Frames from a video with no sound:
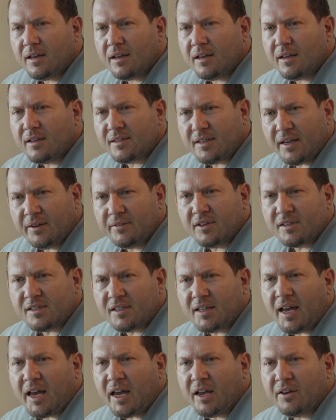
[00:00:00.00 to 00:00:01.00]
He saved his
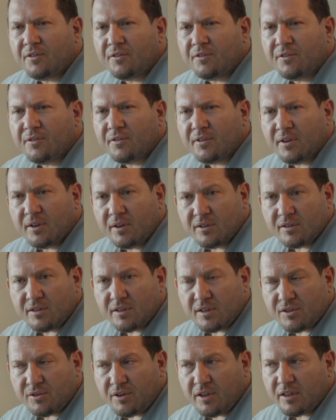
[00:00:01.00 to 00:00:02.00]
life. He is an
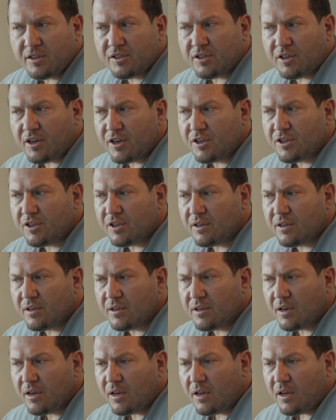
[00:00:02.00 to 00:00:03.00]
Israeli
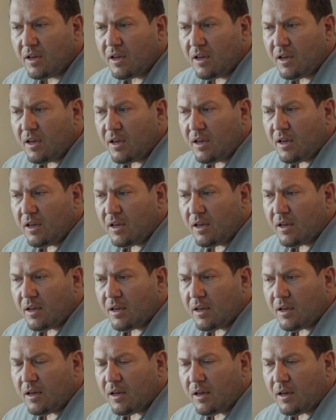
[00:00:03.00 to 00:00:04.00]
surgeon.
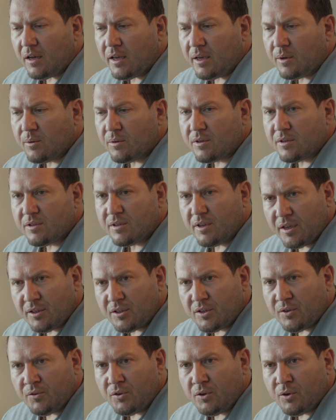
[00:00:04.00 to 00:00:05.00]
He was
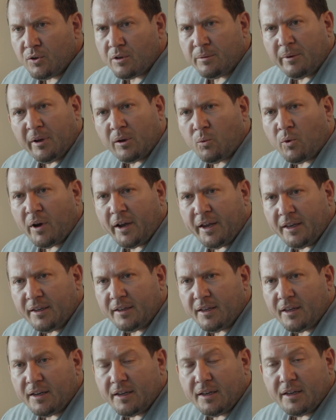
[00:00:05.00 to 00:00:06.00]
interviewed about why he
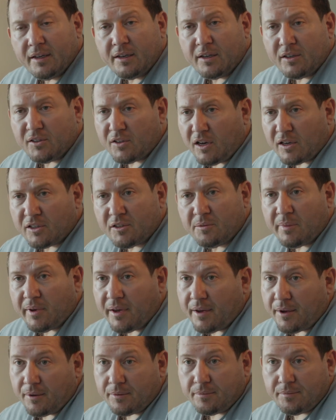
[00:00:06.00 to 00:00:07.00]
did it, and he talked
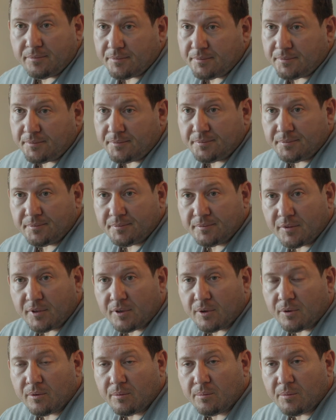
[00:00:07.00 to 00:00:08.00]
about, you
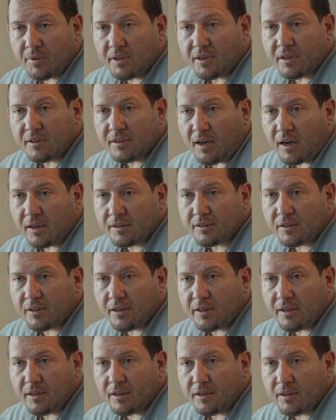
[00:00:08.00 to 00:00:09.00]
know, being a doctor,
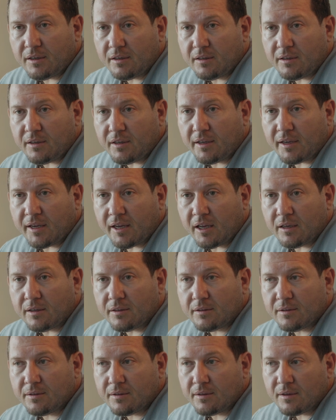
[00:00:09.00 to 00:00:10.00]
he
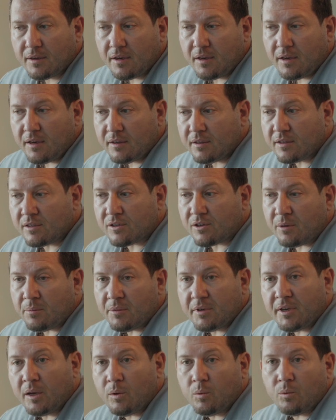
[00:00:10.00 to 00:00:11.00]
can't
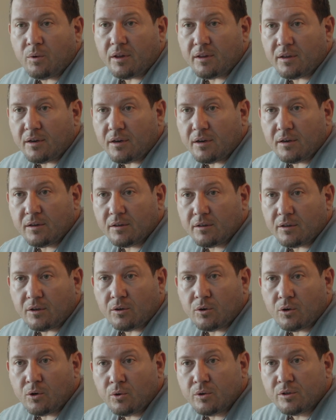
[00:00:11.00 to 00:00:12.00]
discriminate whether, you
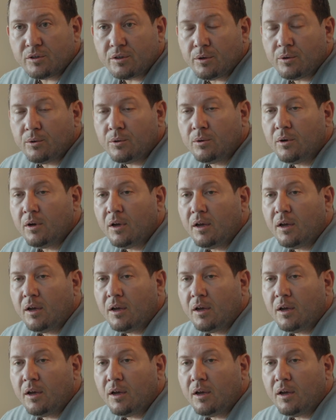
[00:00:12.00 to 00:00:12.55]
know, who's who.